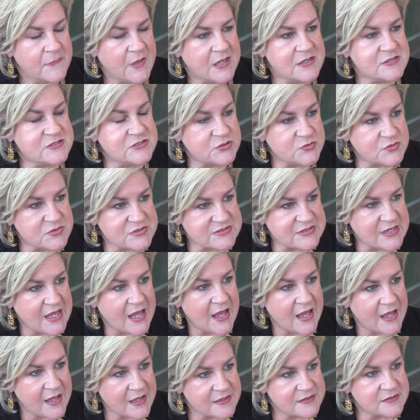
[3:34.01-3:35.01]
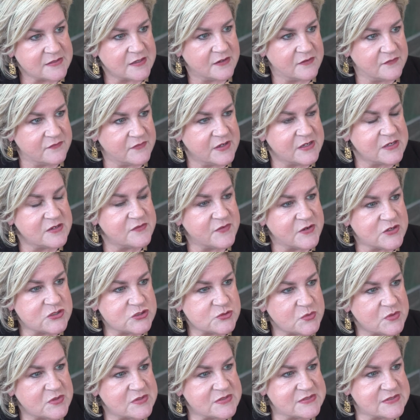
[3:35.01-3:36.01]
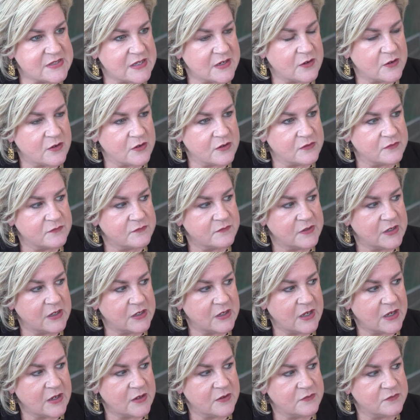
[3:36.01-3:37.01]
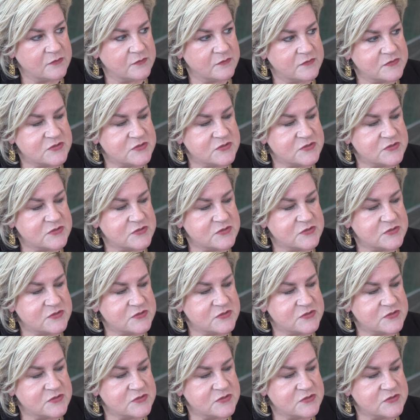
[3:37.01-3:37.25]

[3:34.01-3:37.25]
suicide of individuals that are you know